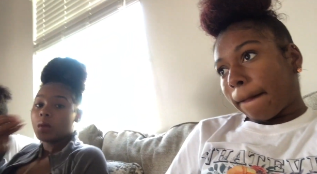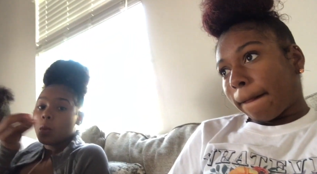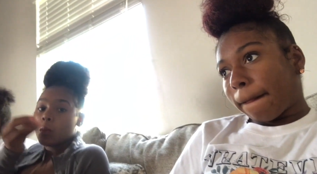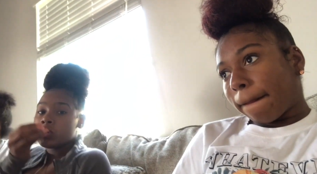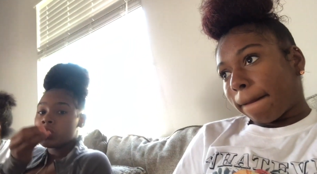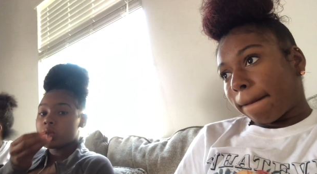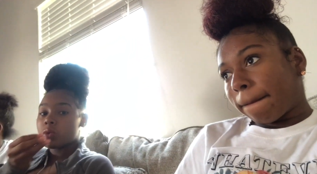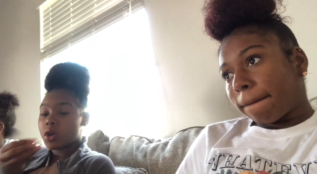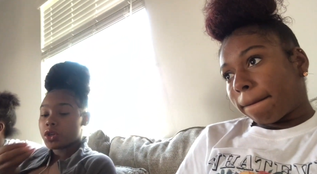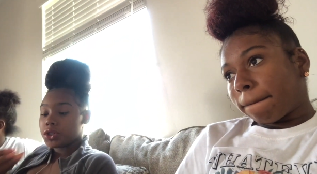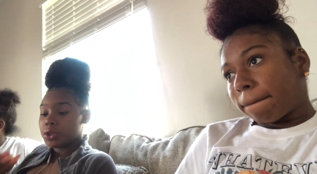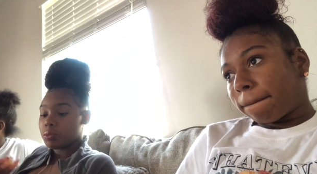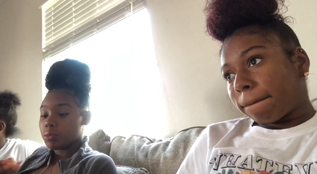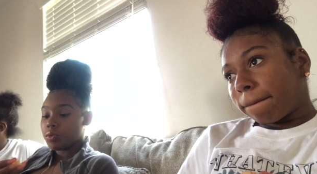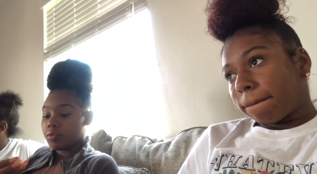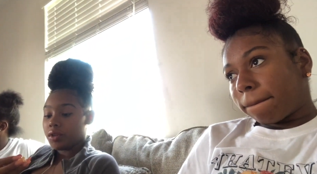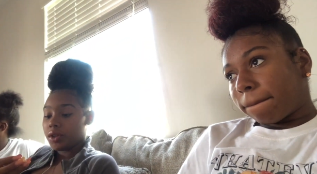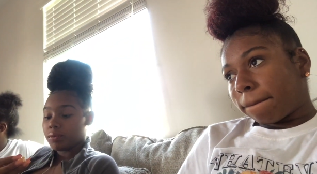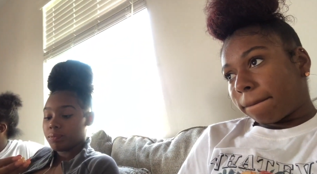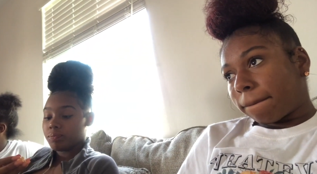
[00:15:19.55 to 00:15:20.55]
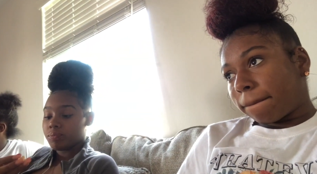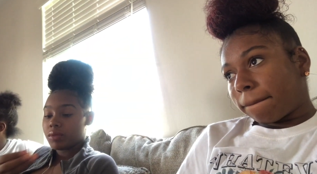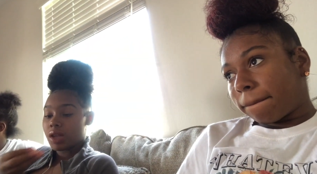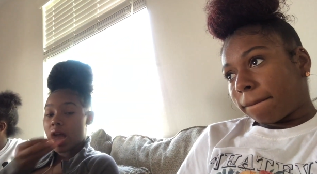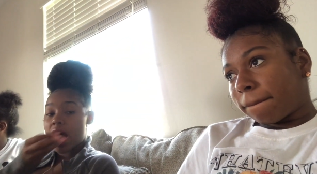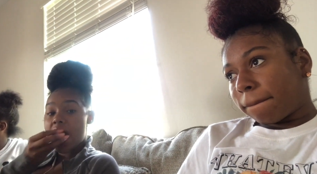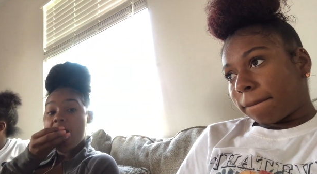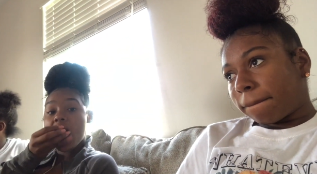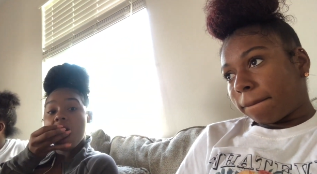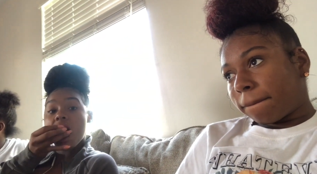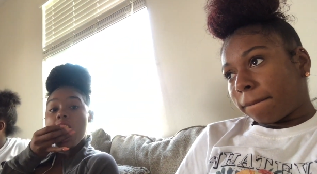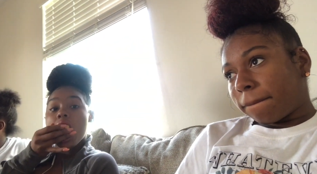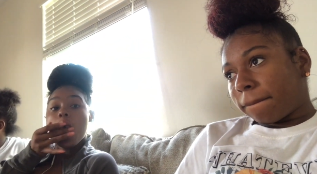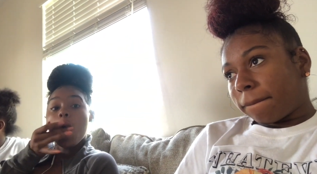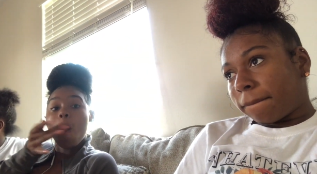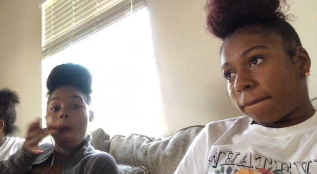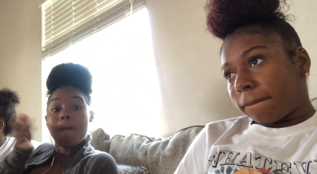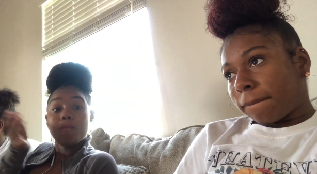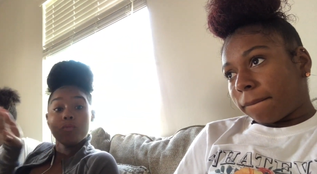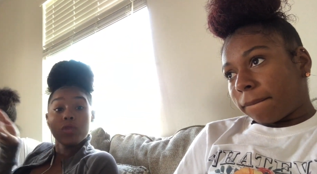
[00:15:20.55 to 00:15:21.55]
Speaker 1: we just watching the movie and
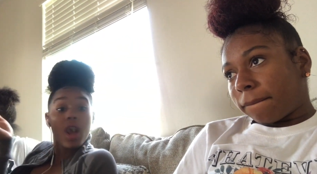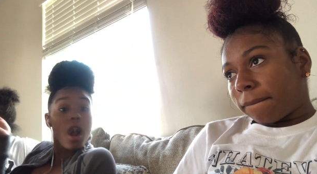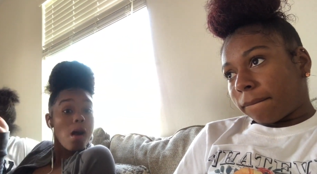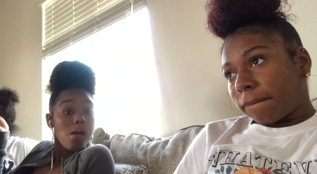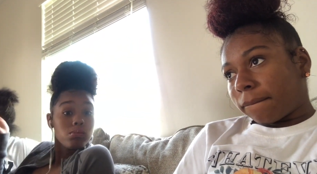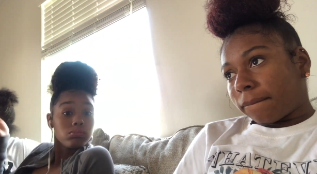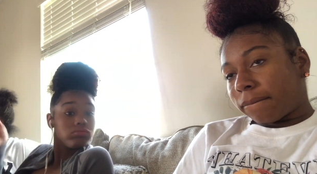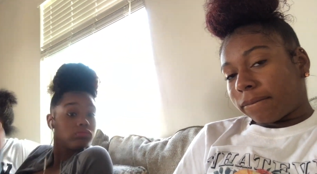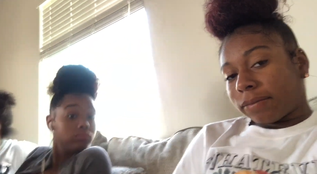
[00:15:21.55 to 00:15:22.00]
yeah,